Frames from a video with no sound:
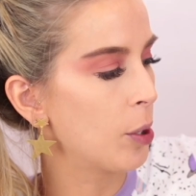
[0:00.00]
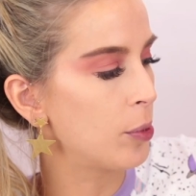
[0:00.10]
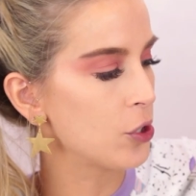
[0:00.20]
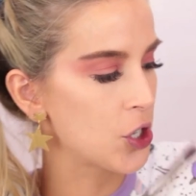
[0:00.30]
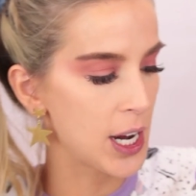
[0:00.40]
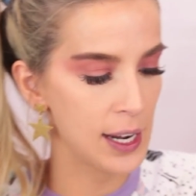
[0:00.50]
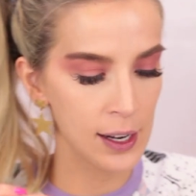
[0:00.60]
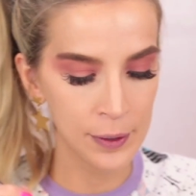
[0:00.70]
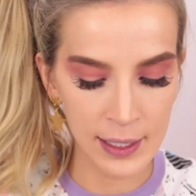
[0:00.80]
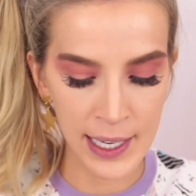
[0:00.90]
purple shade.
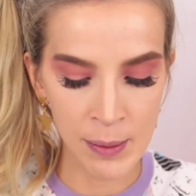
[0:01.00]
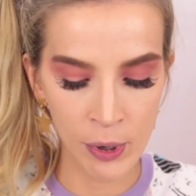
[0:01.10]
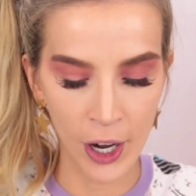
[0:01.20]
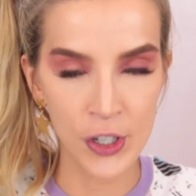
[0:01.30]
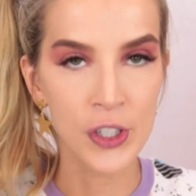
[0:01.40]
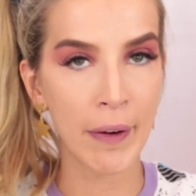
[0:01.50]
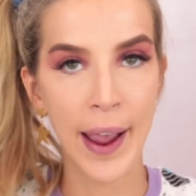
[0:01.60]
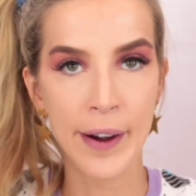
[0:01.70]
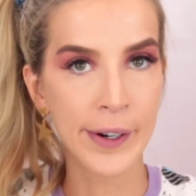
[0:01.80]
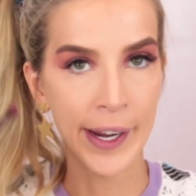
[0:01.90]
Same brush,
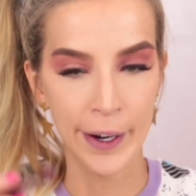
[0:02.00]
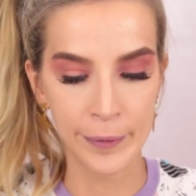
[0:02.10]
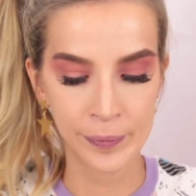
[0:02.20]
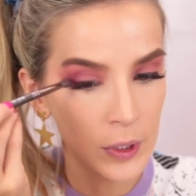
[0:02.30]
I don't care.